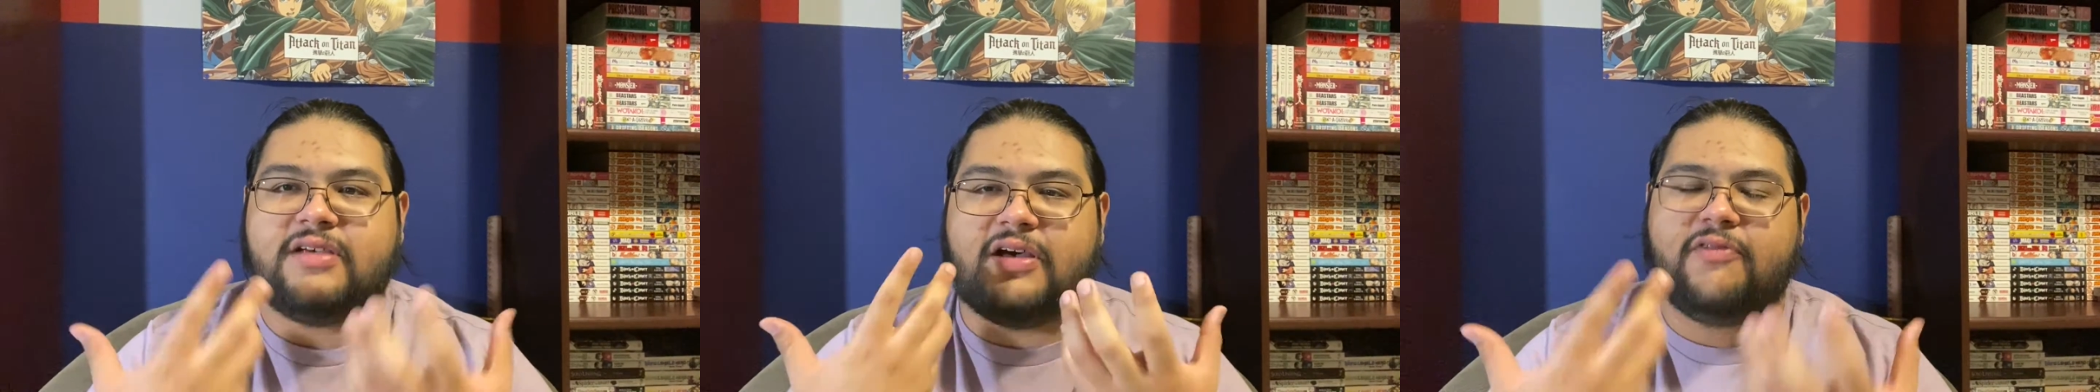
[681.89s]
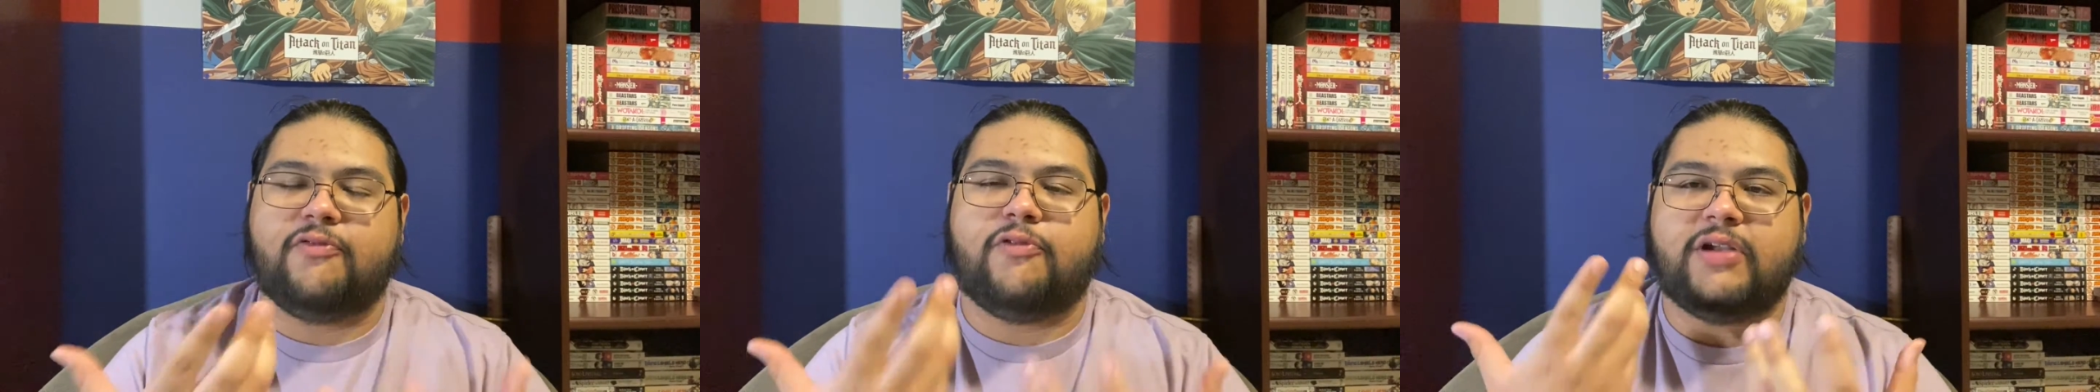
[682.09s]

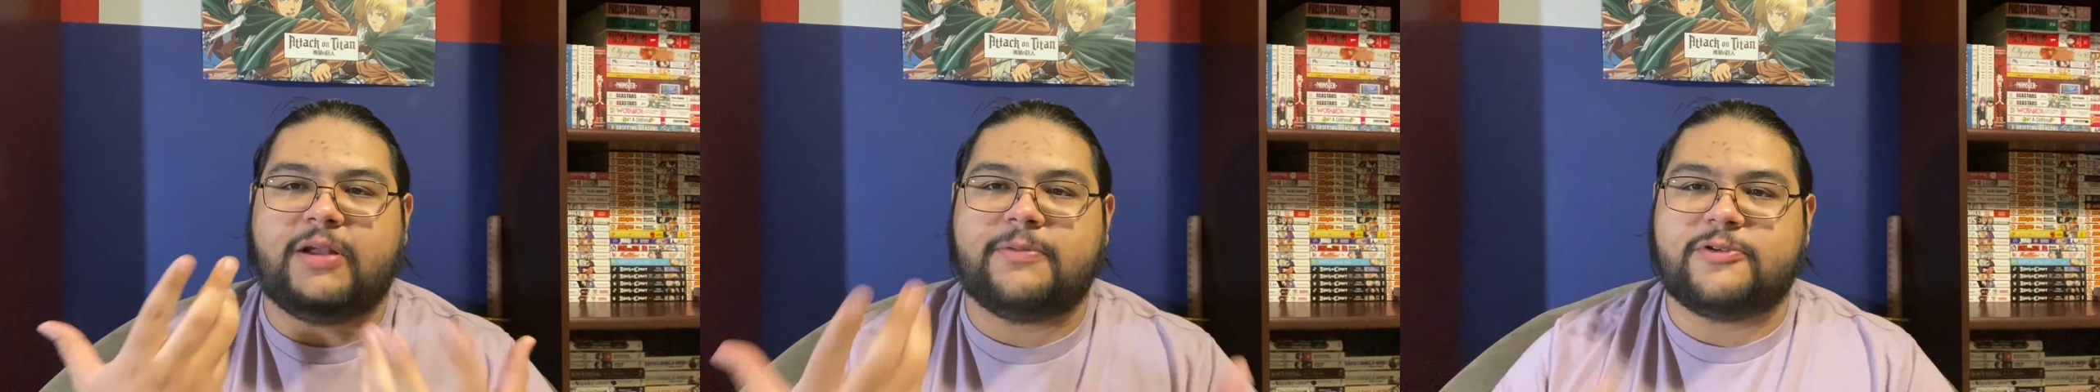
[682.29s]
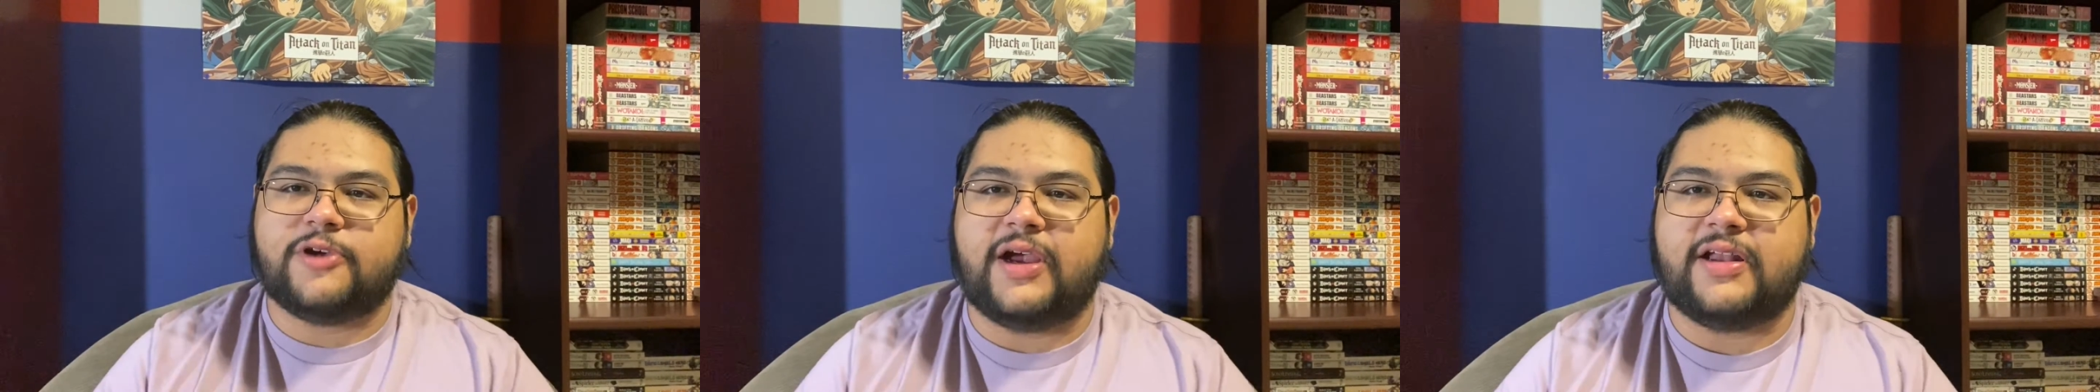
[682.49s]
of what
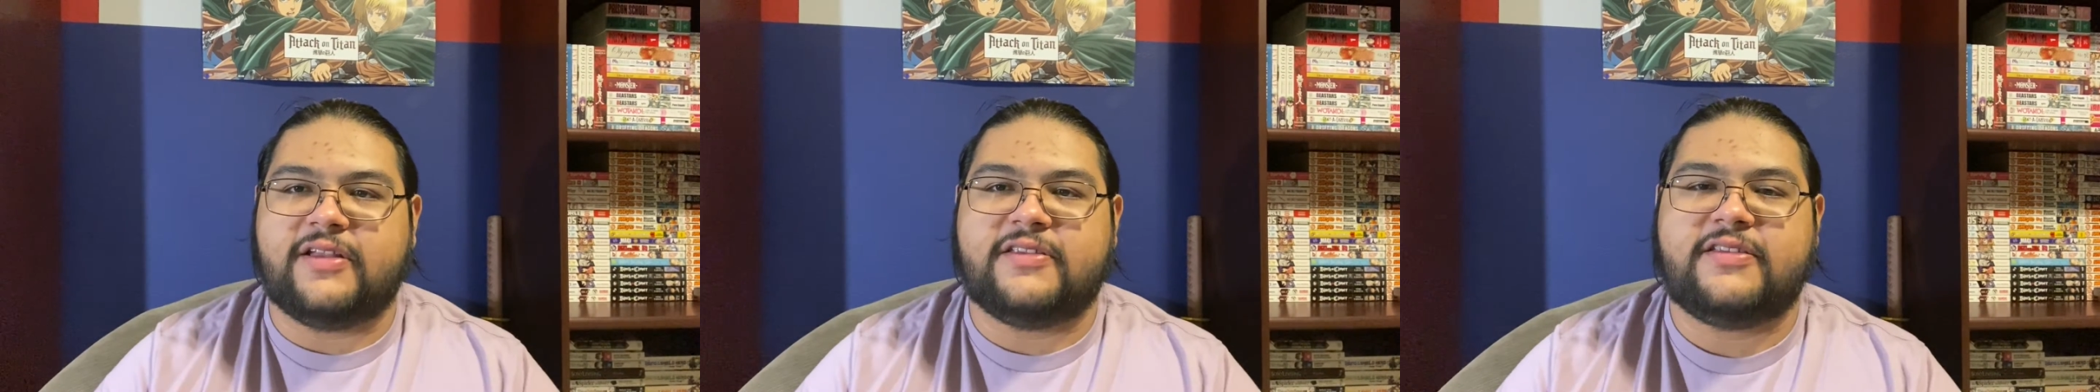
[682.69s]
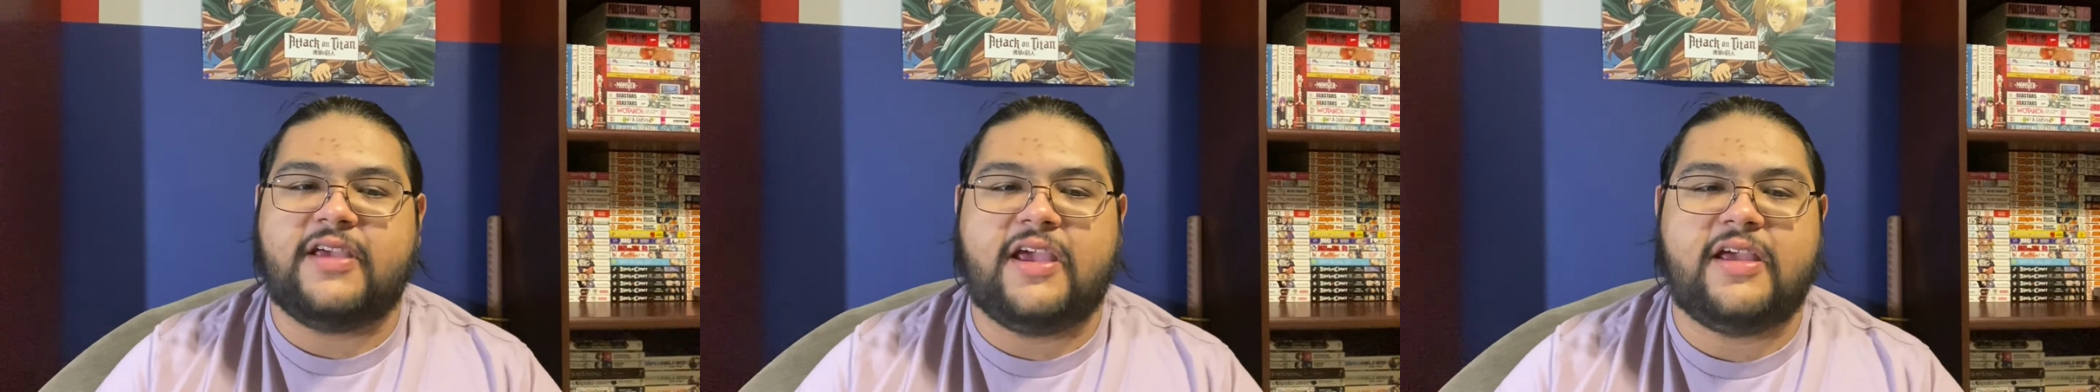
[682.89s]
I'm trying
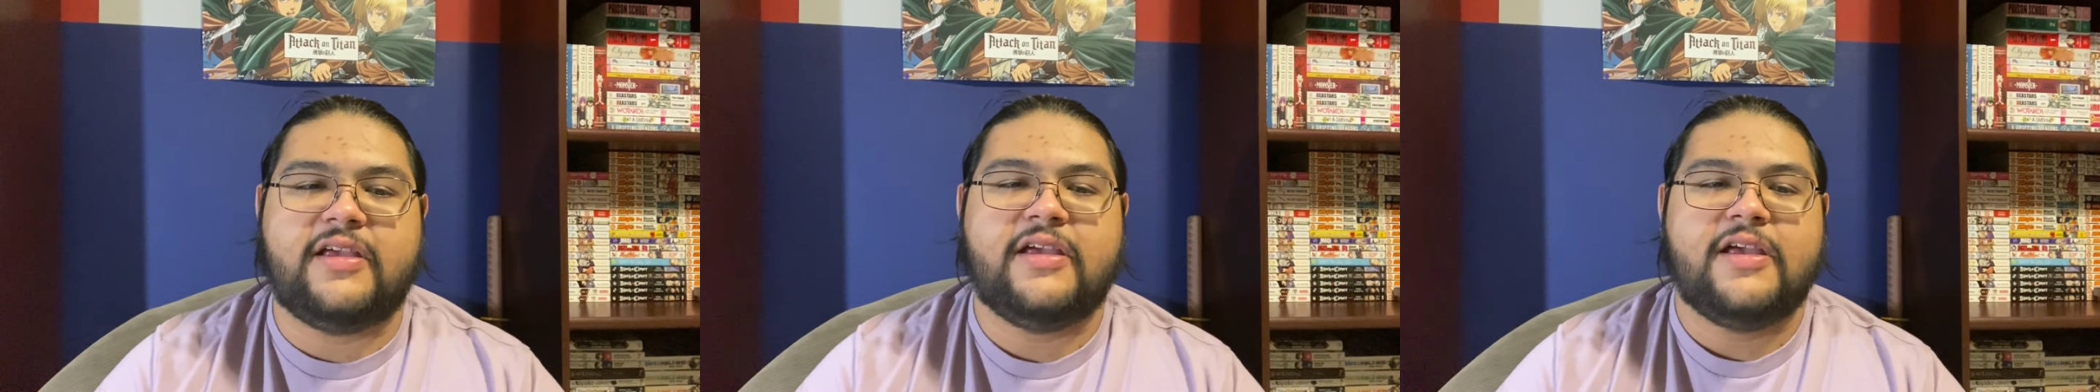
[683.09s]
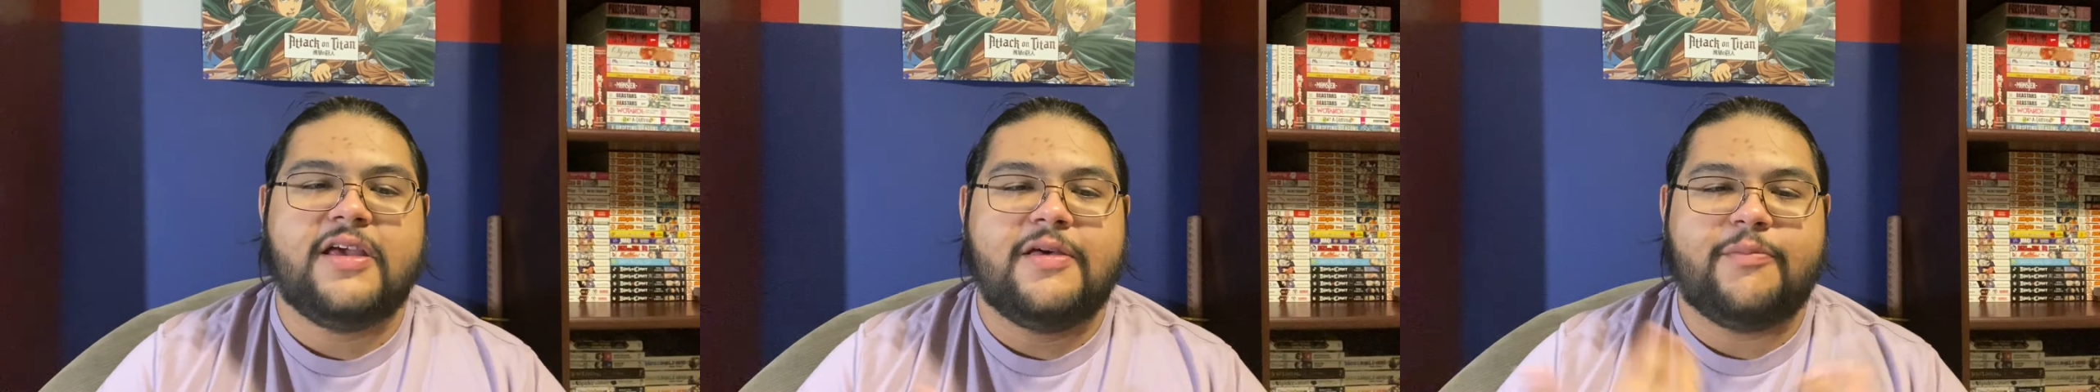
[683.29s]
to say,